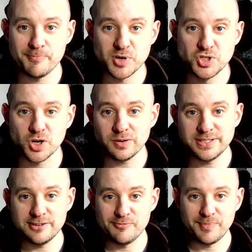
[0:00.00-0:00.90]

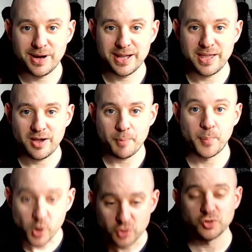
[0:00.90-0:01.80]
majority of my
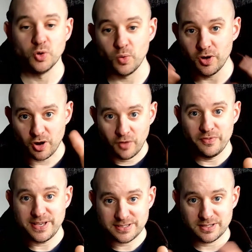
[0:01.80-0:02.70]
personal work on
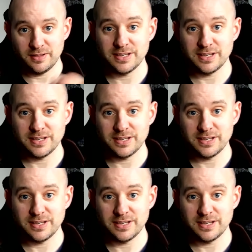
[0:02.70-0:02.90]
this